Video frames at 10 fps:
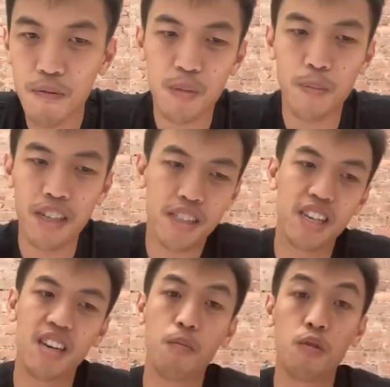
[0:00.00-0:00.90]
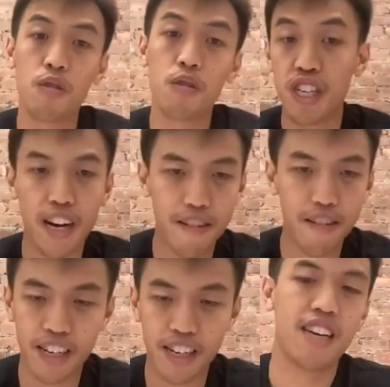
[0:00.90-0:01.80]
which is basically a more
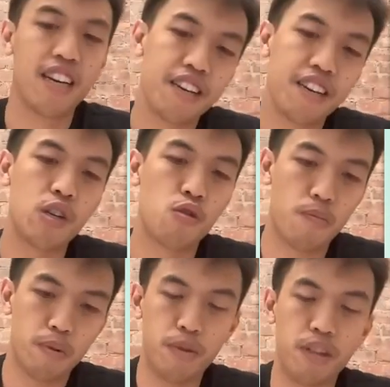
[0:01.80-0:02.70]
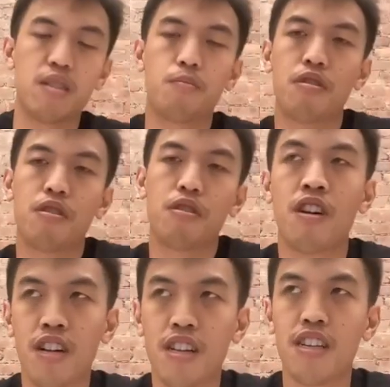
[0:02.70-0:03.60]
generic interoperability
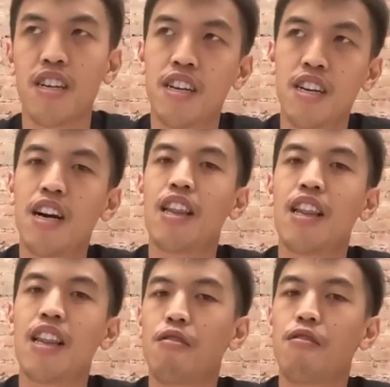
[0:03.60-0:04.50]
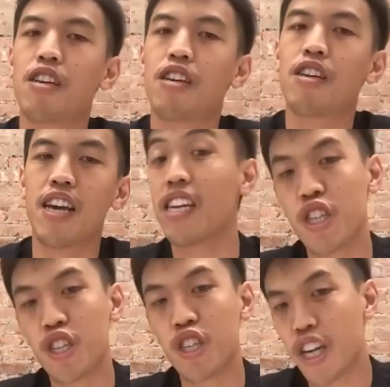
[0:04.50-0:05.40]
protocol, allowing
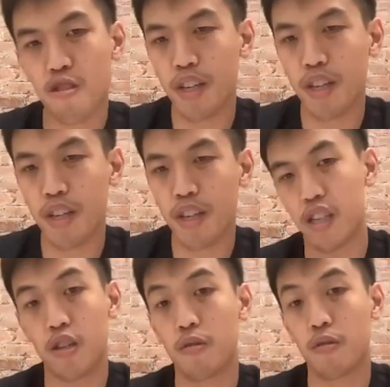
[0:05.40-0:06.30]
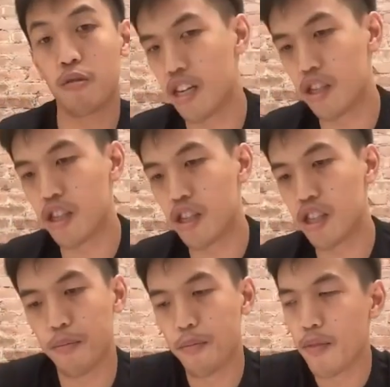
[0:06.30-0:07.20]
any chain to be connected to any other
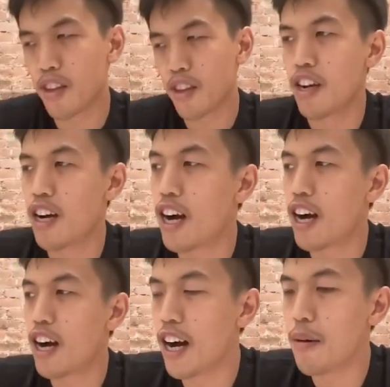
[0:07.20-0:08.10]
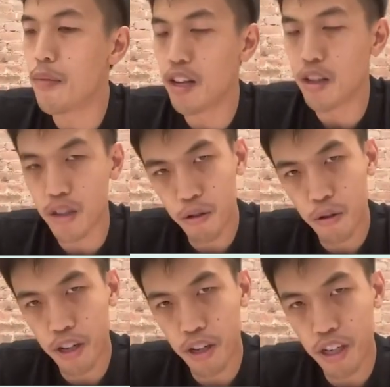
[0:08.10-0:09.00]
chain. And so I'll
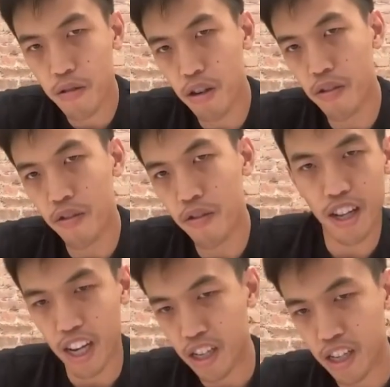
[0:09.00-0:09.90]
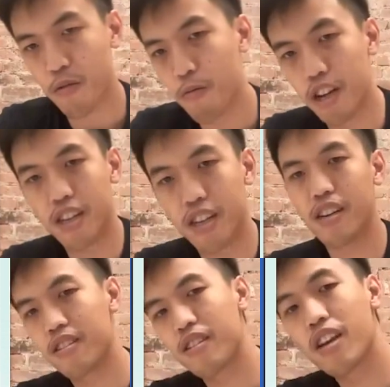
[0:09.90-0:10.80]
quickly go over like, you know, like
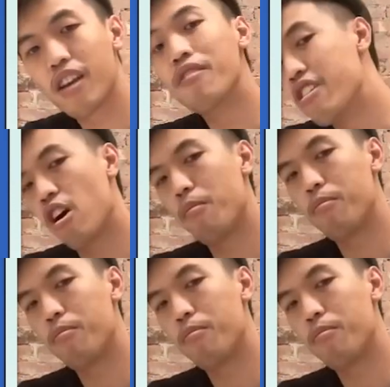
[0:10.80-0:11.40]
what kind of